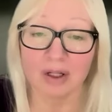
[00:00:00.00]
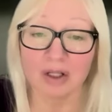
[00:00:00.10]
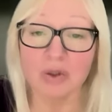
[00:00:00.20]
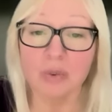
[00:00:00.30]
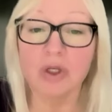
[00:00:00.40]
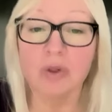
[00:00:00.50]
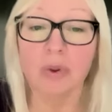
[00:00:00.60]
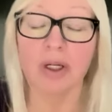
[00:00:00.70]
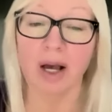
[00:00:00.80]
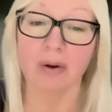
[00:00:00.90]
So when you
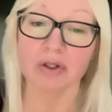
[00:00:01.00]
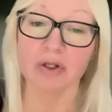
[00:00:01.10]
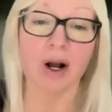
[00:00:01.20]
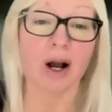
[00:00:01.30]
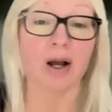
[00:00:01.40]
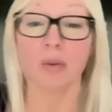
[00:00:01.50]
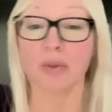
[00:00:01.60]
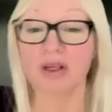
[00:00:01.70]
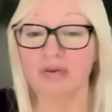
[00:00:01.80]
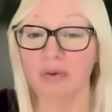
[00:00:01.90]
encounter
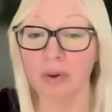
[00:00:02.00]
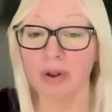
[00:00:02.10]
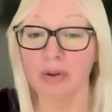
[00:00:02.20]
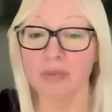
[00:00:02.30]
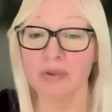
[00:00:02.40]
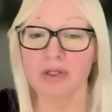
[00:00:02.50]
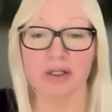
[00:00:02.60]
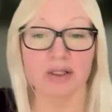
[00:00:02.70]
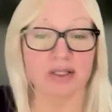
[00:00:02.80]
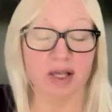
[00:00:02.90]
IRB forms,
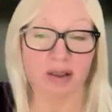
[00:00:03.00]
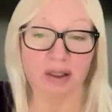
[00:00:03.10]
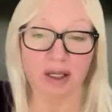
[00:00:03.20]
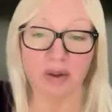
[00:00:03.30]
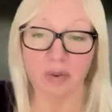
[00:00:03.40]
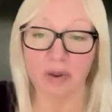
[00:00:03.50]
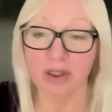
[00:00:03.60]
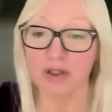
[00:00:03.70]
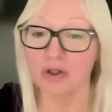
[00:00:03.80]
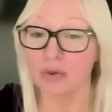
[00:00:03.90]
consent
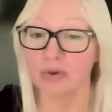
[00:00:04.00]
language,